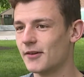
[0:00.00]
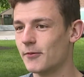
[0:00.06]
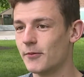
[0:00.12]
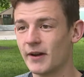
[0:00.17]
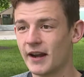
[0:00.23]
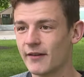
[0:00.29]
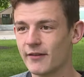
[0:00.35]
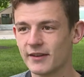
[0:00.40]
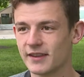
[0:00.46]

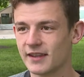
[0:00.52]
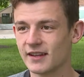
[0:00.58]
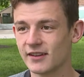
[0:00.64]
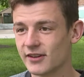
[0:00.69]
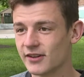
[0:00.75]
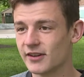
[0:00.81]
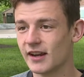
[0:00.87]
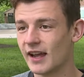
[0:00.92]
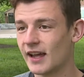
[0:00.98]
when everything
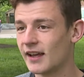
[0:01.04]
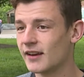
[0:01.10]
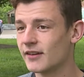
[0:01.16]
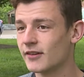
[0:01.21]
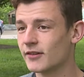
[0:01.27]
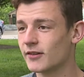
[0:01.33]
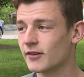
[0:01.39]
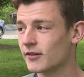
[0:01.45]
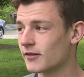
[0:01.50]
could
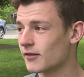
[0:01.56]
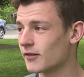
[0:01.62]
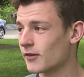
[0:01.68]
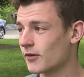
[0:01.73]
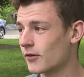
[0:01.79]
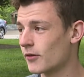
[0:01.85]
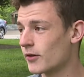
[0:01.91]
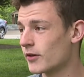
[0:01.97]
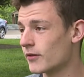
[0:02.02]
end or
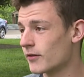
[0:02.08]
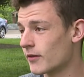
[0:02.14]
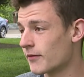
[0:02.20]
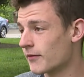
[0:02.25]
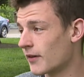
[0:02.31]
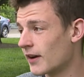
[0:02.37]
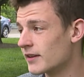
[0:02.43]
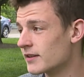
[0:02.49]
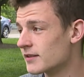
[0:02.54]
who you, your
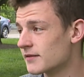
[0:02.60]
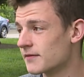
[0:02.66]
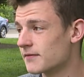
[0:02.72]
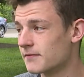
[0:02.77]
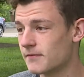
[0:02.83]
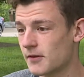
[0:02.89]
friends,